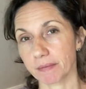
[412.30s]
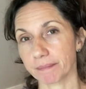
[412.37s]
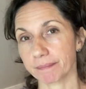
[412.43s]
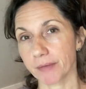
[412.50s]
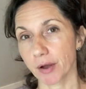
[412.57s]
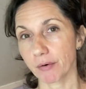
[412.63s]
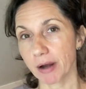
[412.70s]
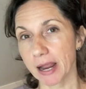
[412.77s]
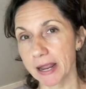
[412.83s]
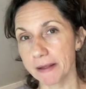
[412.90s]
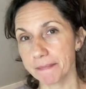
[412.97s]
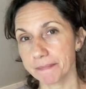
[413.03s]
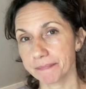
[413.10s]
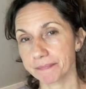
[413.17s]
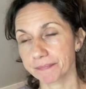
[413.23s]
All right?
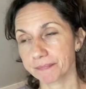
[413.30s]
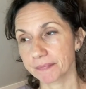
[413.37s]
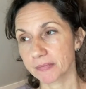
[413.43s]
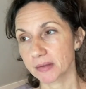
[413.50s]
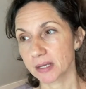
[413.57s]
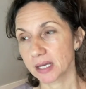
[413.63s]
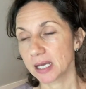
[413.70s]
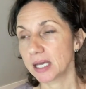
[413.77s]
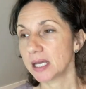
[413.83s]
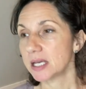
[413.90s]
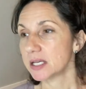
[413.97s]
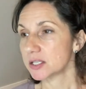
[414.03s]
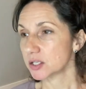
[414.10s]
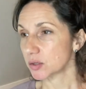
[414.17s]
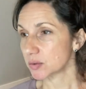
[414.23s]

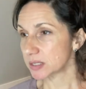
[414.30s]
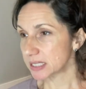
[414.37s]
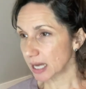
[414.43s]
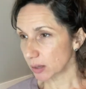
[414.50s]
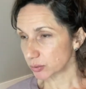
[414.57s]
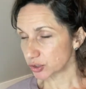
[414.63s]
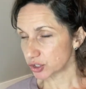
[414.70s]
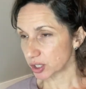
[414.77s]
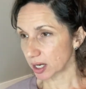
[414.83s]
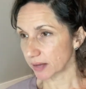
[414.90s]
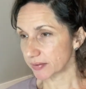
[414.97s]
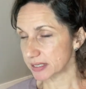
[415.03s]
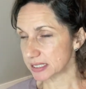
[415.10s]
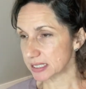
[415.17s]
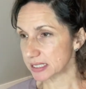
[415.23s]
So Satya,
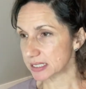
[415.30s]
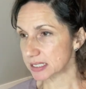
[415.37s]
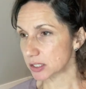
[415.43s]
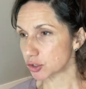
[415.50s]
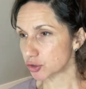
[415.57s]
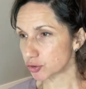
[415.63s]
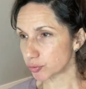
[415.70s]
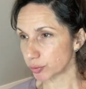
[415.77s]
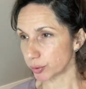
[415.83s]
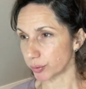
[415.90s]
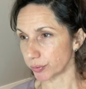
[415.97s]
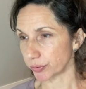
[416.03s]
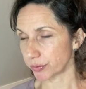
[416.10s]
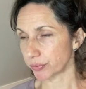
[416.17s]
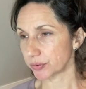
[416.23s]
this is
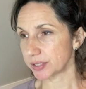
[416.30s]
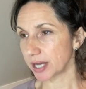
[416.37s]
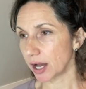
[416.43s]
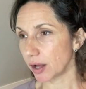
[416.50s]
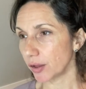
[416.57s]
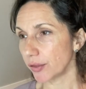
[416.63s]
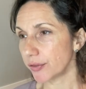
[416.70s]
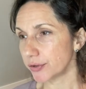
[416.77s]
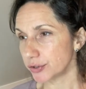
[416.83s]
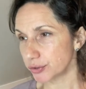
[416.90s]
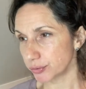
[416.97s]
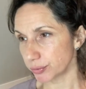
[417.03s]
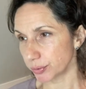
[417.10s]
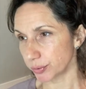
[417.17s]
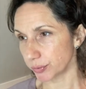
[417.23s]
truth. Tell the
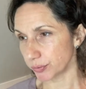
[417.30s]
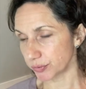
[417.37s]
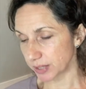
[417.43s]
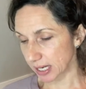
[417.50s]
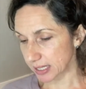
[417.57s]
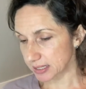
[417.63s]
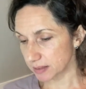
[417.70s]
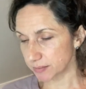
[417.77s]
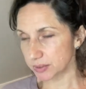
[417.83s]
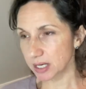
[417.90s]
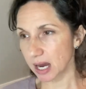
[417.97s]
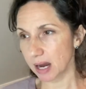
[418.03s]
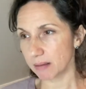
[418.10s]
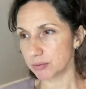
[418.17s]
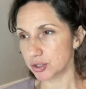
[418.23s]
truth. Take some
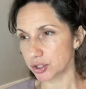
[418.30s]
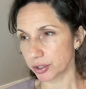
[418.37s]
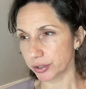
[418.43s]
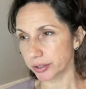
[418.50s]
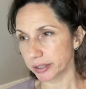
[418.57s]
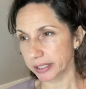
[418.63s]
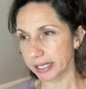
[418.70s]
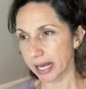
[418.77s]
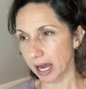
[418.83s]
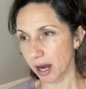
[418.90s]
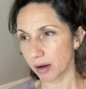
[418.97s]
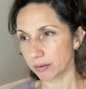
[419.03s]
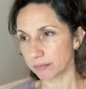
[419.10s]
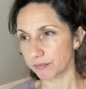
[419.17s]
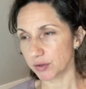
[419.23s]
time, journal it
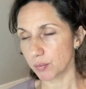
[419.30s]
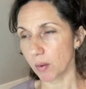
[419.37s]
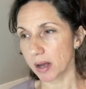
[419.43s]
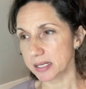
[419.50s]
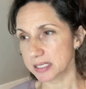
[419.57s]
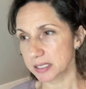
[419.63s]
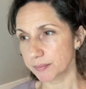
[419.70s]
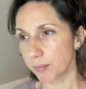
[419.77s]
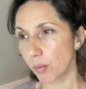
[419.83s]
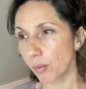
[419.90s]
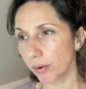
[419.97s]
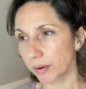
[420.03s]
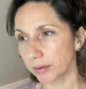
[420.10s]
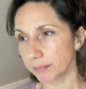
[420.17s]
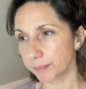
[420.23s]
out. If you want
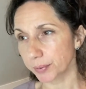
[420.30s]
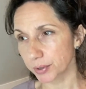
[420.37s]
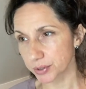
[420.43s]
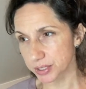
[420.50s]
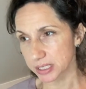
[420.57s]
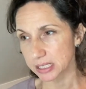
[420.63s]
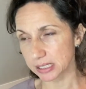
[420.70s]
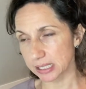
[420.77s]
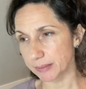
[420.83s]
support personally,